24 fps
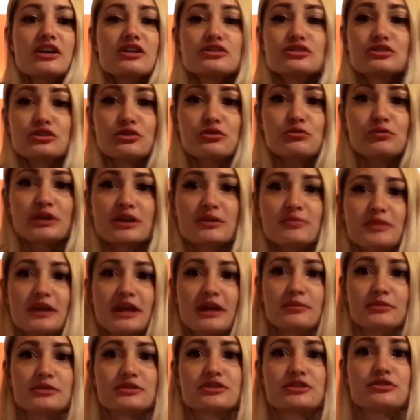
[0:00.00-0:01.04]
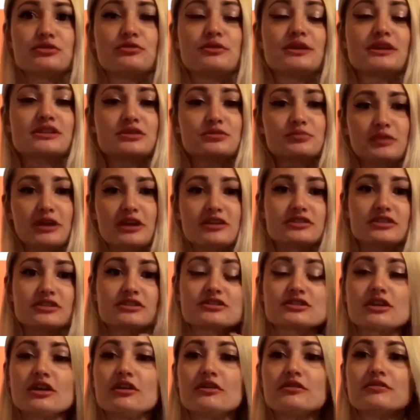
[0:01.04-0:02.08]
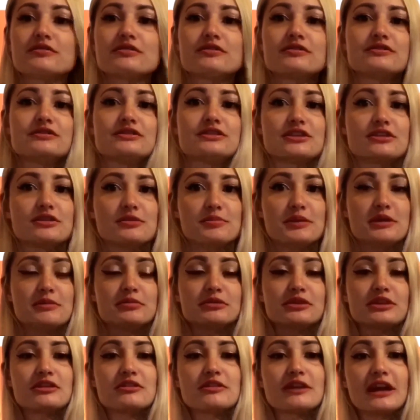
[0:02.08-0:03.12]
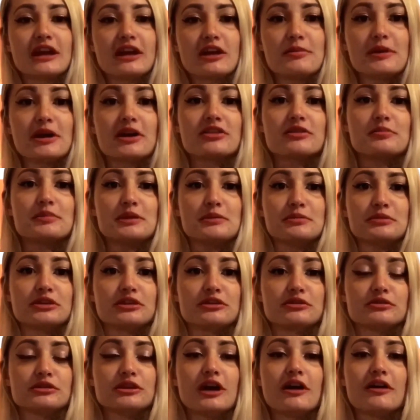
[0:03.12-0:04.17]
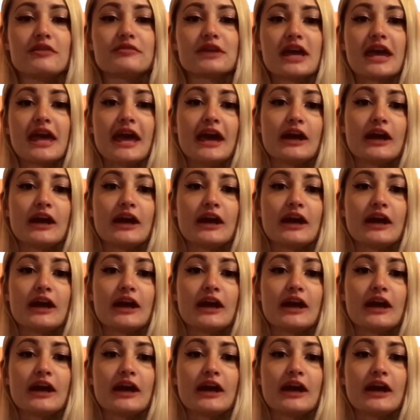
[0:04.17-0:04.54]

So you want to be able to express yourself to the people that you care about, the people you love.